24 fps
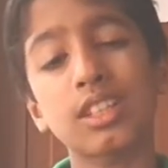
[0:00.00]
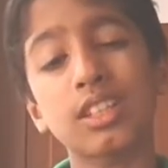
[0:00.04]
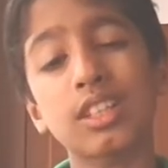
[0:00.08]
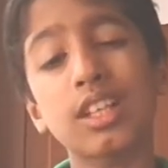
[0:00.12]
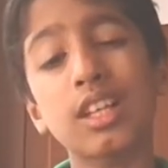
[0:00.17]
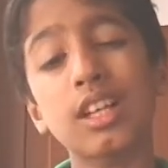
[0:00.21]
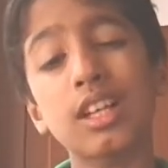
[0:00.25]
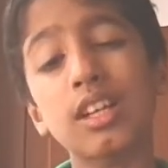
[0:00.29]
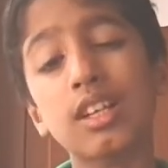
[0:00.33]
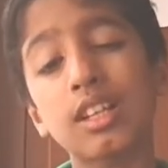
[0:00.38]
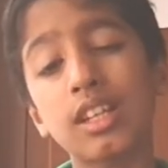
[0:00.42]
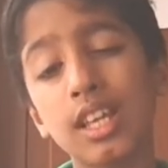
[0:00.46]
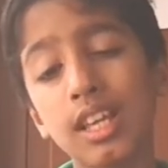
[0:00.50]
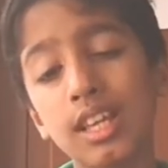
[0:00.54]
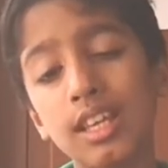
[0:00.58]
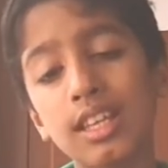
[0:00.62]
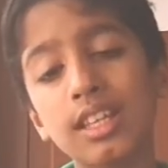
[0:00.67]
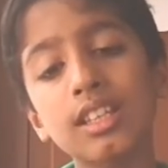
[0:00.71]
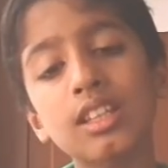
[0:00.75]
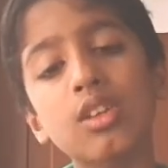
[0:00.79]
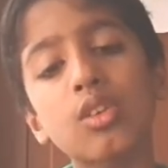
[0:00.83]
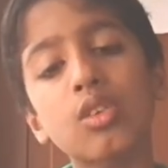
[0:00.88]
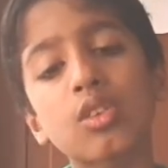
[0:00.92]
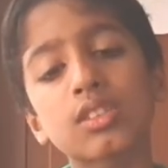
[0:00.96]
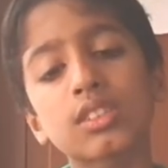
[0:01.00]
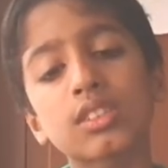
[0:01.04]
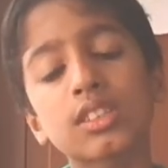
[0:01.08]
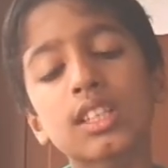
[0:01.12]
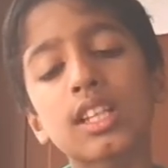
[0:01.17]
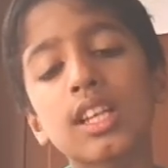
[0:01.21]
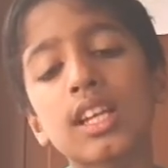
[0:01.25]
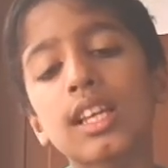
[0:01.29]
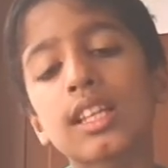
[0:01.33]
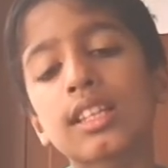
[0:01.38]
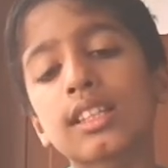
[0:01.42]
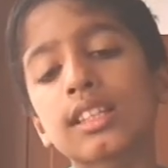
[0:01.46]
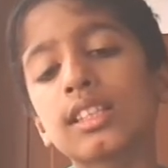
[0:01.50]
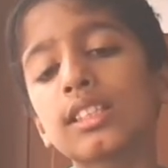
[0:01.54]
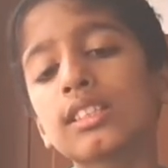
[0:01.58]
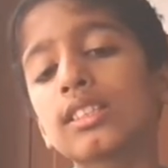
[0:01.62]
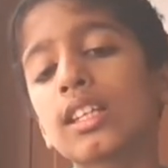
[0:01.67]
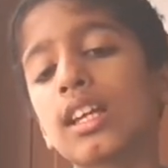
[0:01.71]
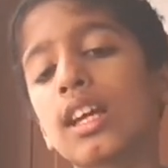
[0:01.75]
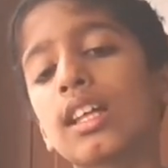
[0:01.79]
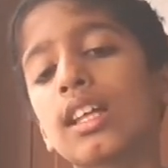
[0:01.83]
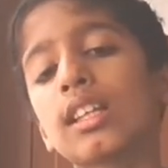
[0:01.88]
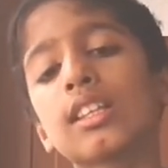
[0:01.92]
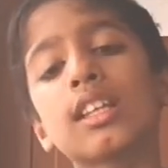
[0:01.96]
they take in the oxygen like this
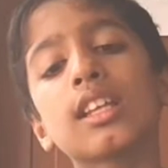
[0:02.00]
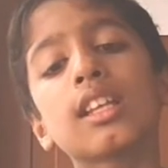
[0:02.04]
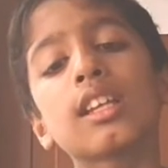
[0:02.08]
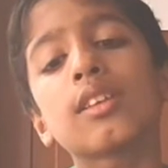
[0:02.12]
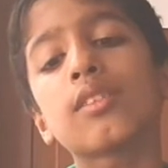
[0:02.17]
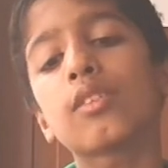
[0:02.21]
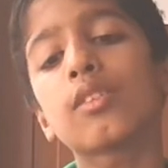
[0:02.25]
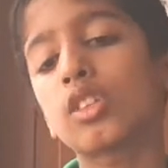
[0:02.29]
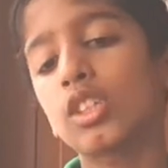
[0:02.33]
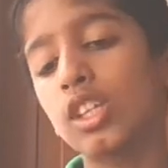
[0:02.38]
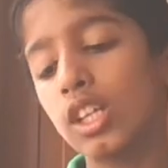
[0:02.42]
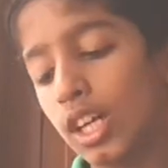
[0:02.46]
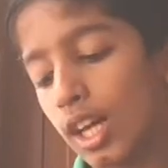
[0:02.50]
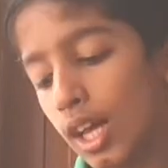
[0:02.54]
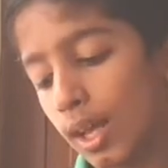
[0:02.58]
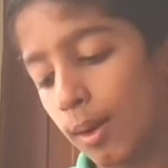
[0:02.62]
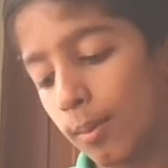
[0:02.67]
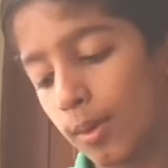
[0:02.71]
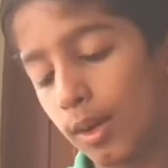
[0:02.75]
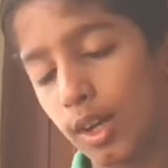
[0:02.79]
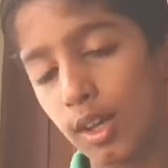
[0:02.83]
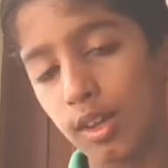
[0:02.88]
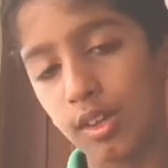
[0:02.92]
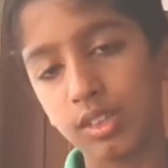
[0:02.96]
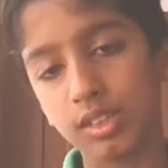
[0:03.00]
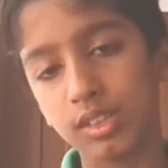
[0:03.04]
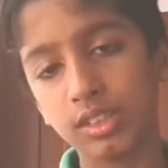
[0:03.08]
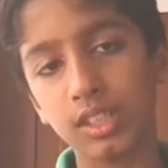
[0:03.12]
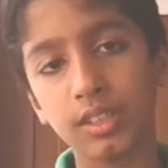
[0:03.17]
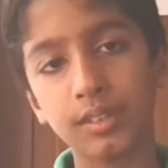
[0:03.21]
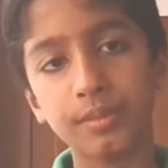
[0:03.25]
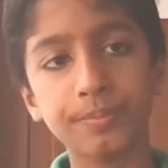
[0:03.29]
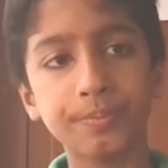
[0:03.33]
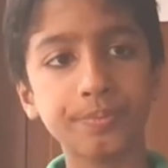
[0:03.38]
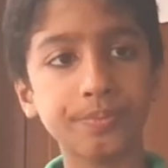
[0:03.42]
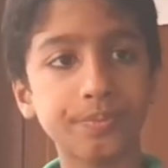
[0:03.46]
and they leave out the carbon dioxide.